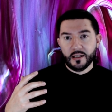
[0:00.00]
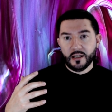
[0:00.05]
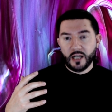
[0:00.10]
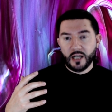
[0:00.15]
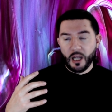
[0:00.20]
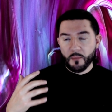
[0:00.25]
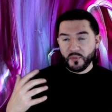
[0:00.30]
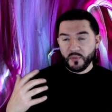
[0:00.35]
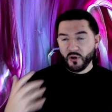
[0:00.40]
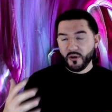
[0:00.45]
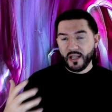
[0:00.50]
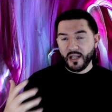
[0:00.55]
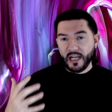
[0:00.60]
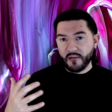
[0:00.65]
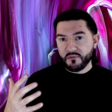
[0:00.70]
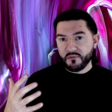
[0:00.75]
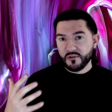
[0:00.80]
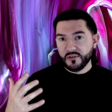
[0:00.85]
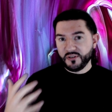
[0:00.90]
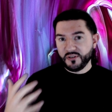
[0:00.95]
I'm going to
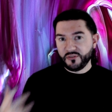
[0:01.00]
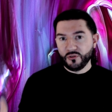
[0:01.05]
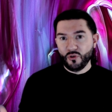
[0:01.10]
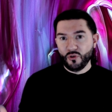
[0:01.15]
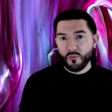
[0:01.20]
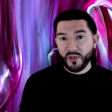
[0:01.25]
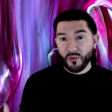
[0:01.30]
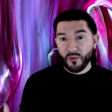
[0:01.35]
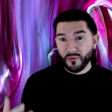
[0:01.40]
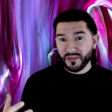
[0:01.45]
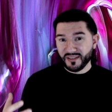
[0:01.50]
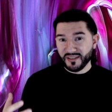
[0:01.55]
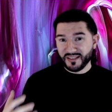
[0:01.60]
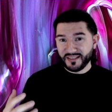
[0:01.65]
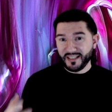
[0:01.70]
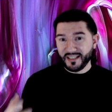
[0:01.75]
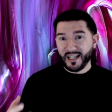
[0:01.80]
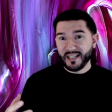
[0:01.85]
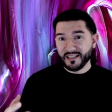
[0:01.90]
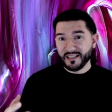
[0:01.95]
have to assume it was a
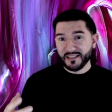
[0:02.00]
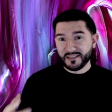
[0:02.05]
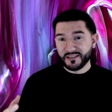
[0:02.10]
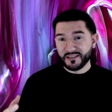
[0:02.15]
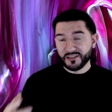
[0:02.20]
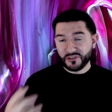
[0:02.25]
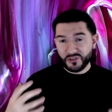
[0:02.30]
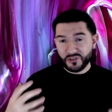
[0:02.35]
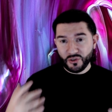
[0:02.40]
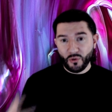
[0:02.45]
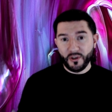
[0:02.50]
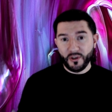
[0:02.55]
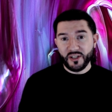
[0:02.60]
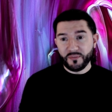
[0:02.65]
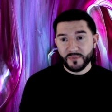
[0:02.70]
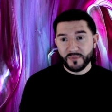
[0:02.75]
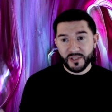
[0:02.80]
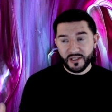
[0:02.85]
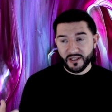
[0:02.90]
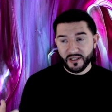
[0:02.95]
stylistic choice
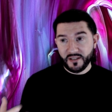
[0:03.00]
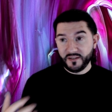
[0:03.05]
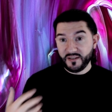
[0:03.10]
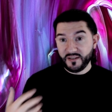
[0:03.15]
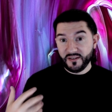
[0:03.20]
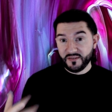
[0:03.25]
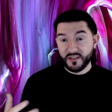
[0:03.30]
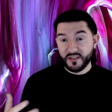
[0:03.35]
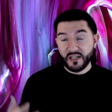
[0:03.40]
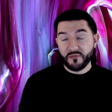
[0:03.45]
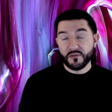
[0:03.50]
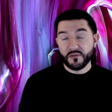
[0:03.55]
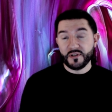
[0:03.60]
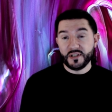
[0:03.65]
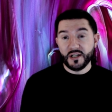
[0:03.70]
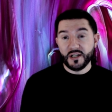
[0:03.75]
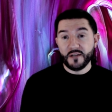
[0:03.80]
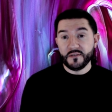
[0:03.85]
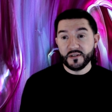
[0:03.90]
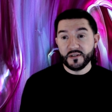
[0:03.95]
because he's never
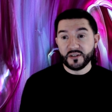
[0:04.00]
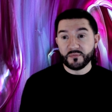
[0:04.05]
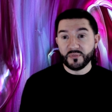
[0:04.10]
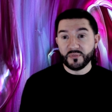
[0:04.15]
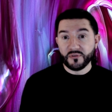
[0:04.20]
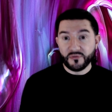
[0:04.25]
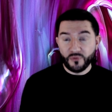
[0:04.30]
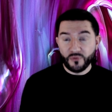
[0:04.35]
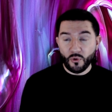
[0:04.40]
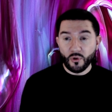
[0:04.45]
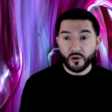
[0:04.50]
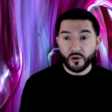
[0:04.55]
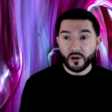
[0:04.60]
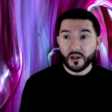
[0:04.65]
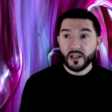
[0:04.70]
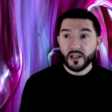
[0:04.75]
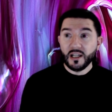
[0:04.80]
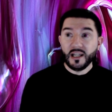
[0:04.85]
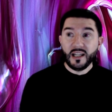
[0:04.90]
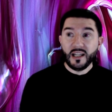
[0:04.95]
done this
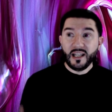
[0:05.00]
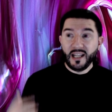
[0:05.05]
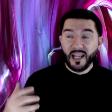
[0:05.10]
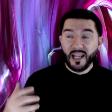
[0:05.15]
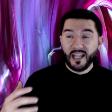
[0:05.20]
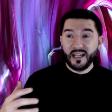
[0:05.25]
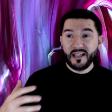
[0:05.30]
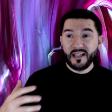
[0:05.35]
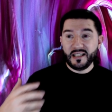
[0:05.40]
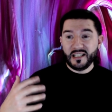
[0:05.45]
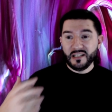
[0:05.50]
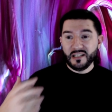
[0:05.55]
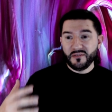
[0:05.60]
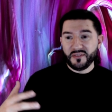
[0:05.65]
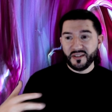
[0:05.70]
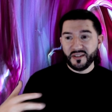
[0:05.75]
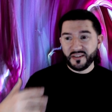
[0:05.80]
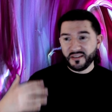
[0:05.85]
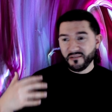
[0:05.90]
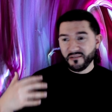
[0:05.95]
before. And it
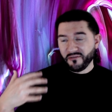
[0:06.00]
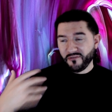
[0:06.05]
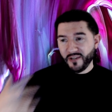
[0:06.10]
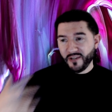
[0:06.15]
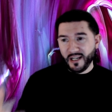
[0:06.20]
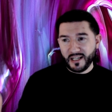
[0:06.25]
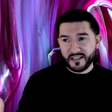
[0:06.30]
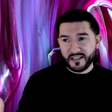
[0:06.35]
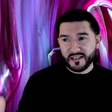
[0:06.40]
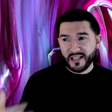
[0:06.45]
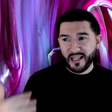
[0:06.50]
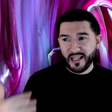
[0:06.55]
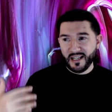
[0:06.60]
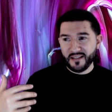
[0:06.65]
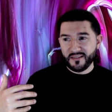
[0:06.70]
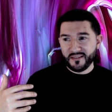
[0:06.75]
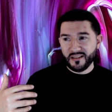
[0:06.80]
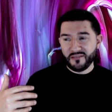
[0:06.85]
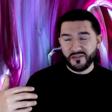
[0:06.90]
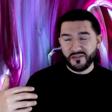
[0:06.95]
gives this effect
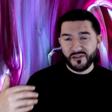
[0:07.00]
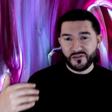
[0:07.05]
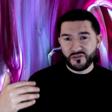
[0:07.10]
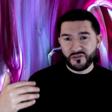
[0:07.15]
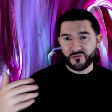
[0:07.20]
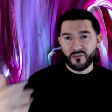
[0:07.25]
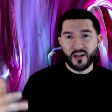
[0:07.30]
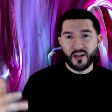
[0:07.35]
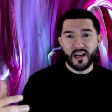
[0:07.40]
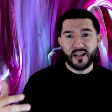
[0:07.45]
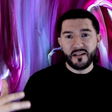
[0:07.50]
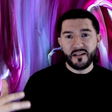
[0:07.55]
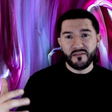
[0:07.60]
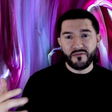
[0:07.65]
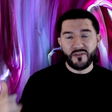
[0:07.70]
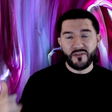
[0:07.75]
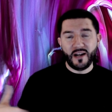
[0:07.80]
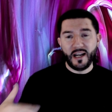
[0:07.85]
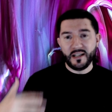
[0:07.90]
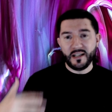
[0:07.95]
as if he's trying to
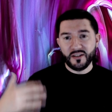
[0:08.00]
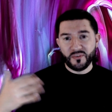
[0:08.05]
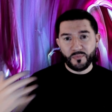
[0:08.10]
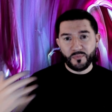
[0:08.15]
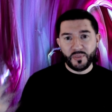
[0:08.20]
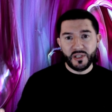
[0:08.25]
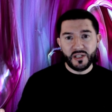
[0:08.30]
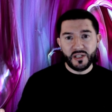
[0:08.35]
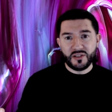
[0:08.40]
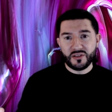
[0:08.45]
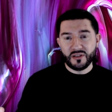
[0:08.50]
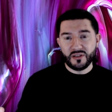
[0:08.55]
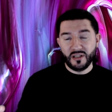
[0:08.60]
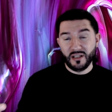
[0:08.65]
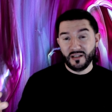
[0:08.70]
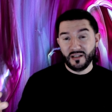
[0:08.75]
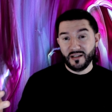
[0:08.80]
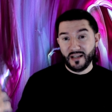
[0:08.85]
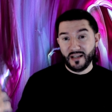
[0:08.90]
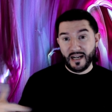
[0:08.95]
find his pitch
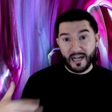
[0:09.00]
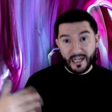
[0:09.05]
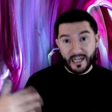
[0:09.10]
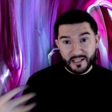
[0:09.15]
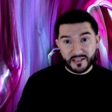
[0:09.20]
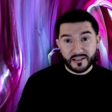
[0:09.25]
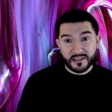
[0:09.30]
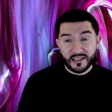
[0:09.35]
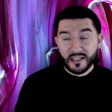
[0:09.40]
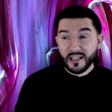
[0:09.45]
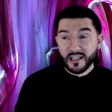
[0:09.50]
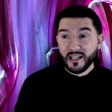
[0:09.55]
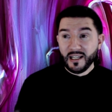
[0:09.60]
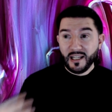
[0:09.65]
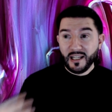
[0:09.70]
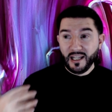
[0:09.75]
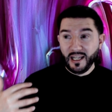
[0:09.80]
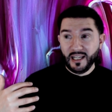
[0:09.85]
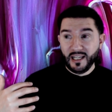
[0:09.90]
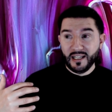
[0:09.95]
and not.
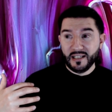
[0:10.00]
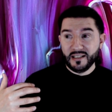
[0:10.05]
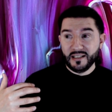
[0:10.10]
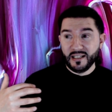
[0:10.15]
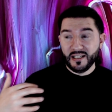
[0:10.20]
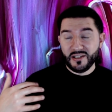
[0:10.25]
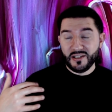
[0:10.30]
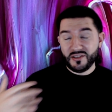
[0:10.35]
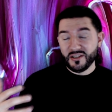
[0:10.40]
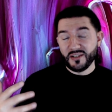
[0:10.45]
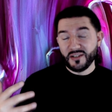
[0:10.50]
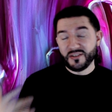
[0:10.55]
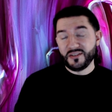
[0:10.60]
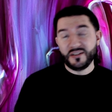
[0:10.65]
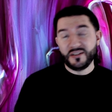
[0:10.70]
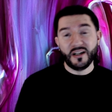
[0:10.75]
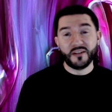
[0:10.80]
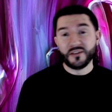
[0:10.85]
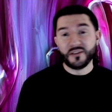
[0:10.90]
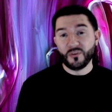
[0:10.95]
And it just
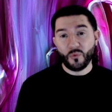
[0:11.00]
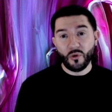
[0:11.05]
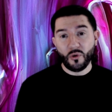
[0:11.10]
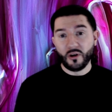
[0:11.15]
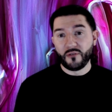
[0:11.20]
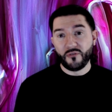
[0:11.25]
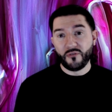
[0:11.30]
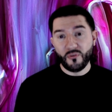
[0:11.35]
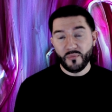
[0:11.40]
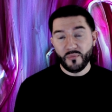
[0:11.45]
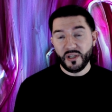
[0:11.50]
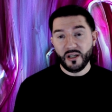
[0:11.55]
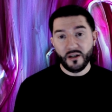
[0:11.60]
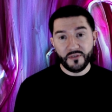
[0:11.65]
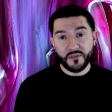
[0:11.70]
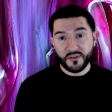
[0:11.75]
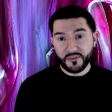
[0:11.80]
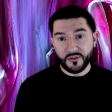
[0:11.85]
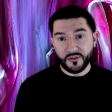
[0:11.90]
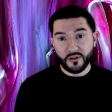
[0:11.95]
doesn't work for me on
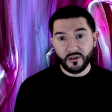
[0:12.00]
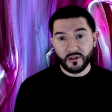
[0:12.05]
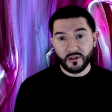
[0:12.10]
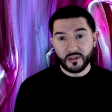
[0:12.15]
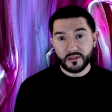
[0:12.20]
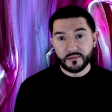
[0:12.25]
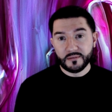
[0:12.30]
the song.